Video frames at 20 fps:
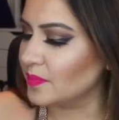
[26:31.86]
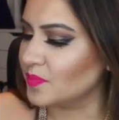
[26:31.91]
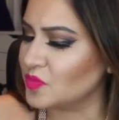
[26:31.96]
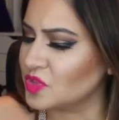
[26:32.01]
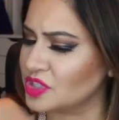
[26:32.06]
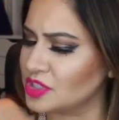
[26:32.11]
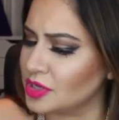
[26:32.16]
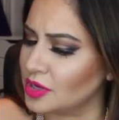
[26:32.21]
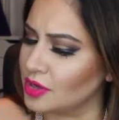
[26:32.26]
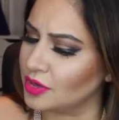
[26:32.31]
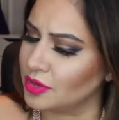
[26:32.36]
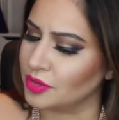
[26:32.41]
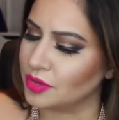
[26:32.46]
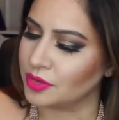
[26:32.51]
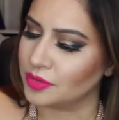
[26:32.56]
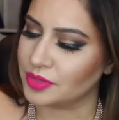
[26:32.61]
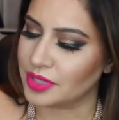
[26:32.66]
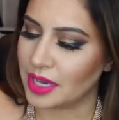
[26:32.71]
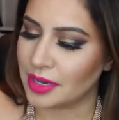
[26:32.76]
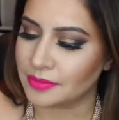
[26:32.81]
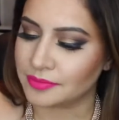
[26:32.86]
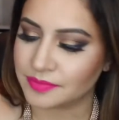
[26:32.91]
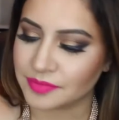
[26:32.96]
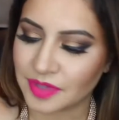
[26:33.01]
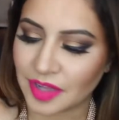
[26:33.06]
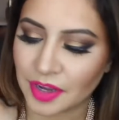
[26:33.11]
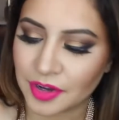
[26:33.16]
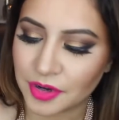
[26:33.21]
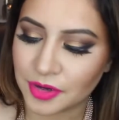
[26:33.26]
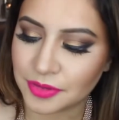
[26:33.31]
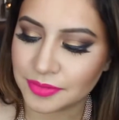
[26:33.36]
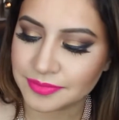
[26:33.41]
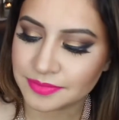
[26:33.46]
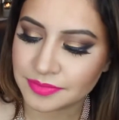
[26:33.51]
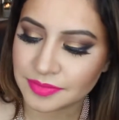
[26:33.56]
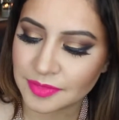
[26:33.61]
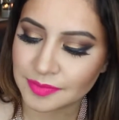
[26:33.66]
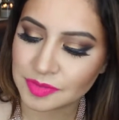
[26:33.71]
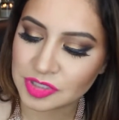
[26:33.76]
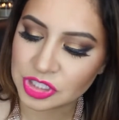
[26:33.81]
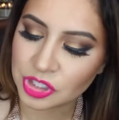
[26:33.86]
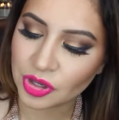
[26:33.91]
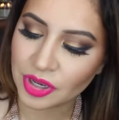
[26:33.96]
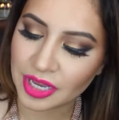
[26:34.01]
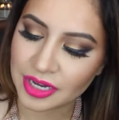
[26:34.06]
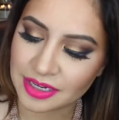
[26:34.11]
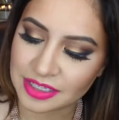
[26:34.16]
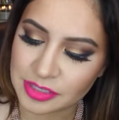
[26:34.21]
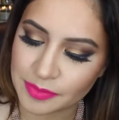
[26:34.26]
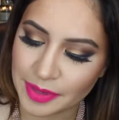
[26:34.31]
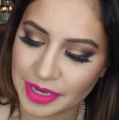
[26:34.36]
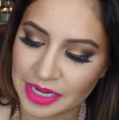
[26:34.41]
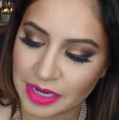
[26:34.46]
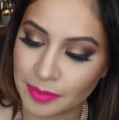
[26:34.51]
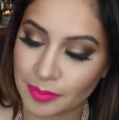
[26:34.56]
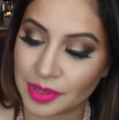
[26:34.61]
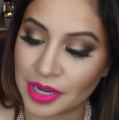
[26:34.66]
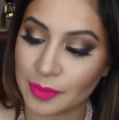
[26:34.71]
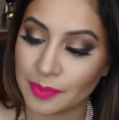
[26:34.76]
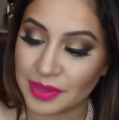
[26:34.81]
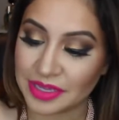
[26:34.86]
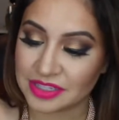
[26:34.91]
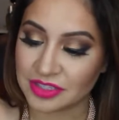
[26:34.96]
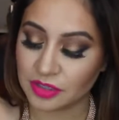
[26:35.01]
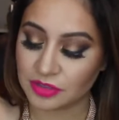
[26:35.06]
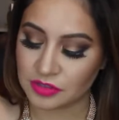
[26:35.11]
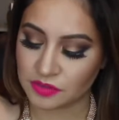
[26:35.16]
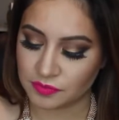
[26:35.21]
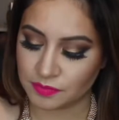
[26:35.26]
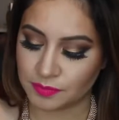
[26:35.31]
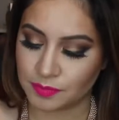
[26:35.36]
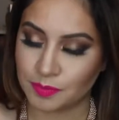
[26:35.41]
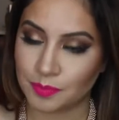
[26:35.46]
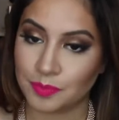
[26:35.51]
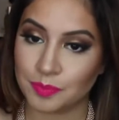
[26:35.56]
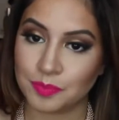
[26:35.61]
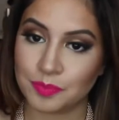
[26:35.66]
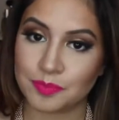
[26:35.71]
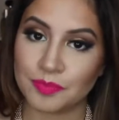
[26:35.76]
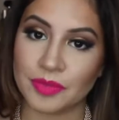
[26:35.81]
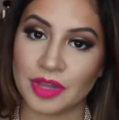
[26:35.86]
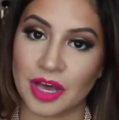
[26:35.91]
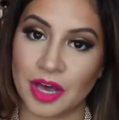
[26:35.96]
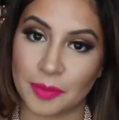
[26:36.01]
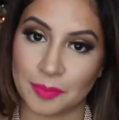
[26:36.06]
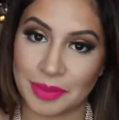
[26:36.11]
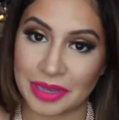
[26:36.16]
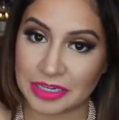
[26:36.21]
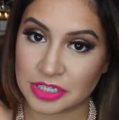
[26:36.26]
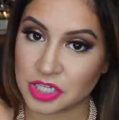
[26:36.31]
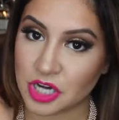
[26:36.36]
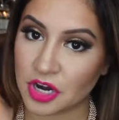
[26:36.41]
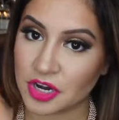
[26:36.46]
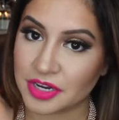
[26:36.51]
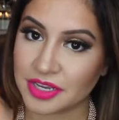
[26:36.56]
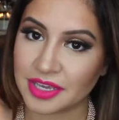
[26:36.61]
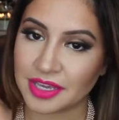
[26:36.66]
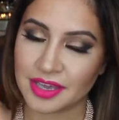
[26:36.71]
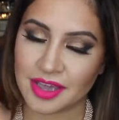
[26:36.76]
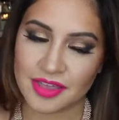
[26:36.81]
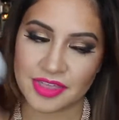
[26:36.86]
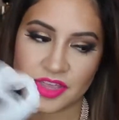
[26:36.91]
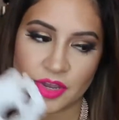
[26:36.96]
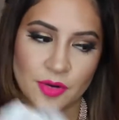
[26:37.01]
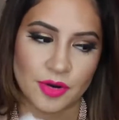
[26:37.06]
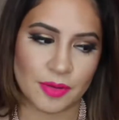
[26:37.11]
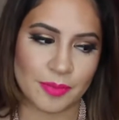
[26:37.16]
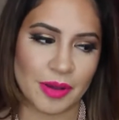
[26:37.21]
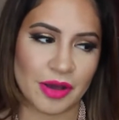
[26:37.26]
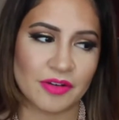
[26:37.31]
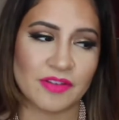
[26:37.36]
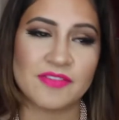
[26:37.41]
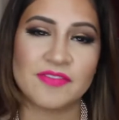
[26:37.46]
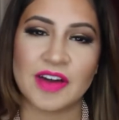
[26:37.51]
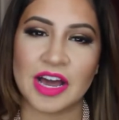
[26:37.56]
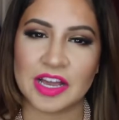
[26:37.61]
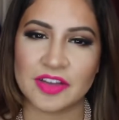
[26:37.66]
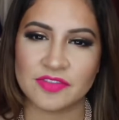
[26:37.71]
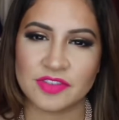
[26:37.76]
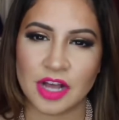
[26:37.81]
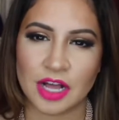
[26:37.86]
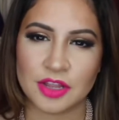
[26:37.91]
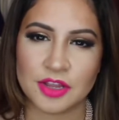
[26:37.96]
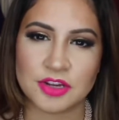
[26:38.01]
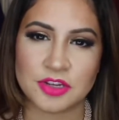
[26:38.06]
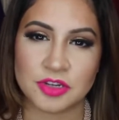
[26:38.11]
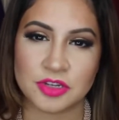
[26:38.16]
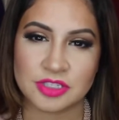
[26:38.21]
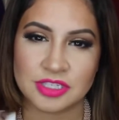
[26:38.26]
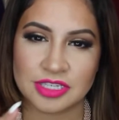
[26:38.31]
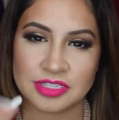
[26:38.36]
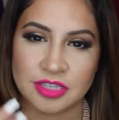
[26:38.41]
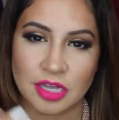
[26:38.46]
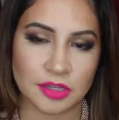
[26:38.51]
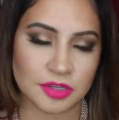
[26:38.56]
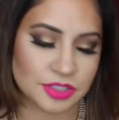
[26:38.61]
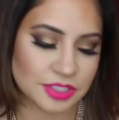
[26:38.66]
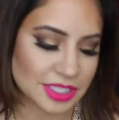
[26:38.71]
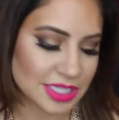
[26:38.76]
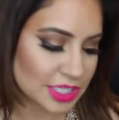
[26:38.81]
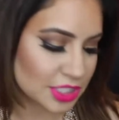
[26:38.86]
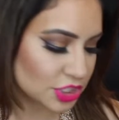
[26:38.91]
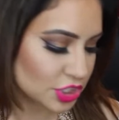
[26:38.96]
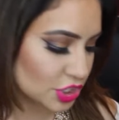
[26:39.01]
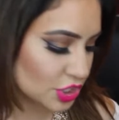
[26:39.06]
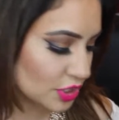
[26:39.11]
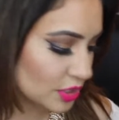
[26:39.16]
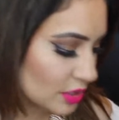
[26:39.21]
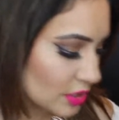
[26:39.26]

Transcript: So yeah, I don't know. I'm still kind of debating, but I picked those up at Target and they were about $5 or $6 each.